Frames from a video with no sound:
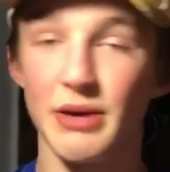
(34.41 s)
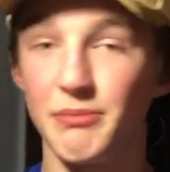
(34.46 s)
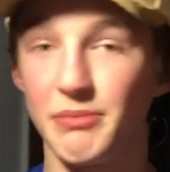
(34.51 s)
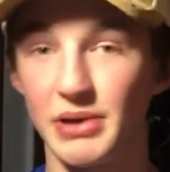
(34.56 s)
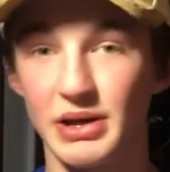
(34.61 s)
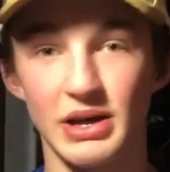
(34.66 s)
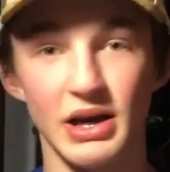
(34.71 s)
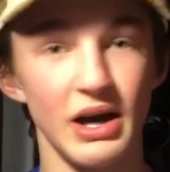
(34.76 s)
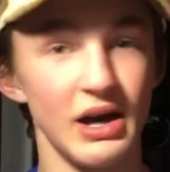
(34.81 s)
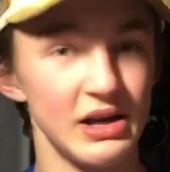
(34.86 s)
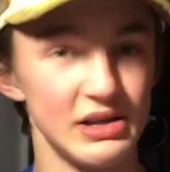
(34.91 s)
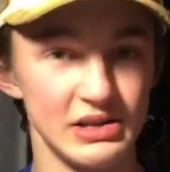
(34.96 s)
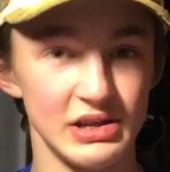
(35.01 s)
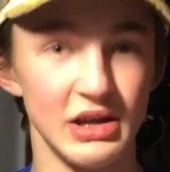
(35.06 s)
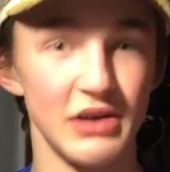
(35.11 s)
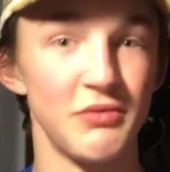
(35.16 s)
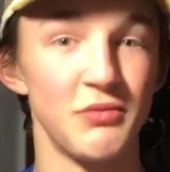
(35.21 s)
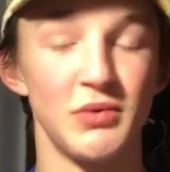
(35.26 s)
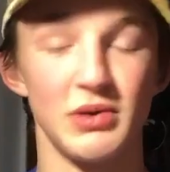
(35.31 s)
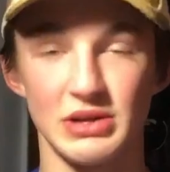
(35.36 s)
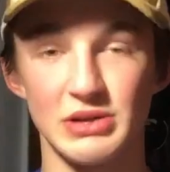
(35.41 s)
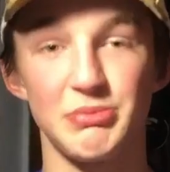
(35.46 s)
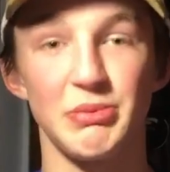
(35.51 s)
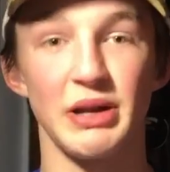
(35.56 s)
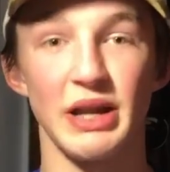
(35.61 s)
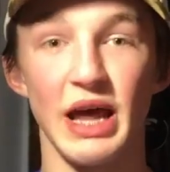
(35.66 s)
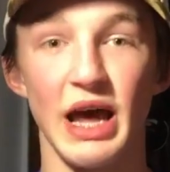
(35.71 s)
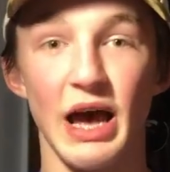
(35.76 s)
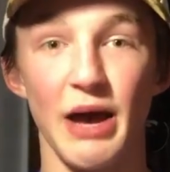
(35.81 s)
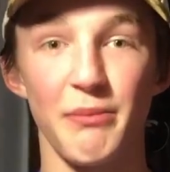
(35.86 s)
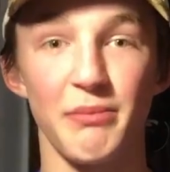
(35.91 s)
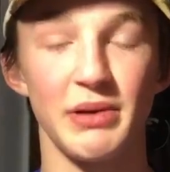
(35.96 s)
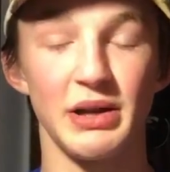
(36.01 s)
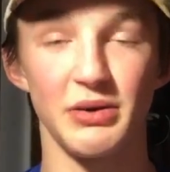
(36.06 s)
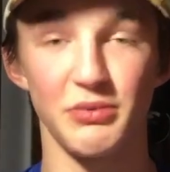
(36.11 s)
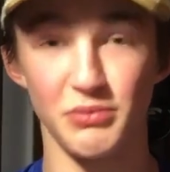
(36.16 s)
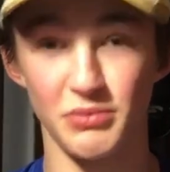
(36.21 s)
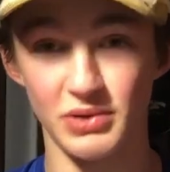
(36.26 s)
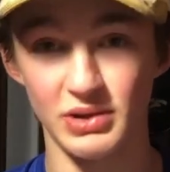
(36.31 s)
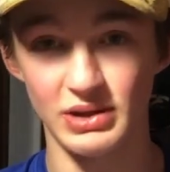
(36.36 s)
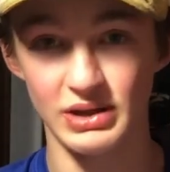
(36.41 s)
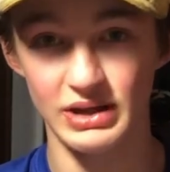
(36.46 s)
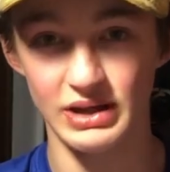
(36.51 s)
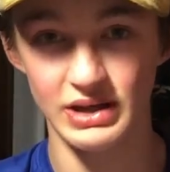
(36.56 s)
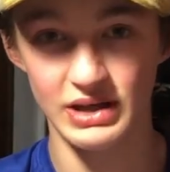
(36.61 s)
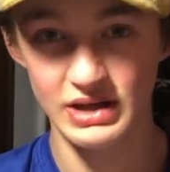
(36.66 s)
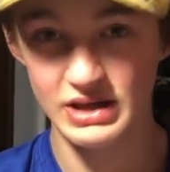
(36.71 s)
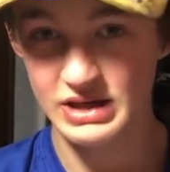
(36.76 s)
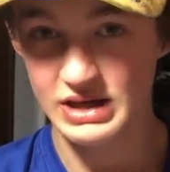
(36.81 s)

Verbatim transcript: because of what's been happening really